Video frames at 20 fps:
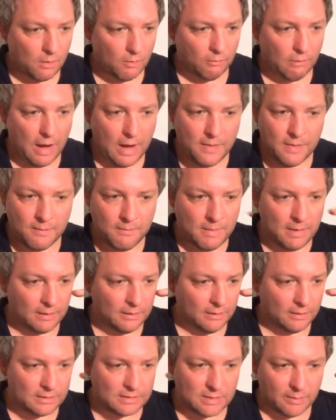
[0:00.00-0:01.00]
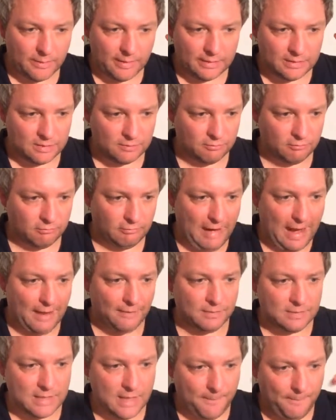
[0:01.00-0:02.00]
Right in the middle of the sip, it just
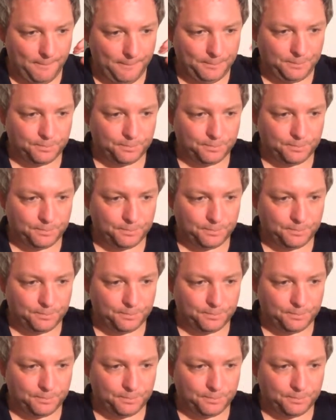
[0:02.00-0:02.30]
rounds up.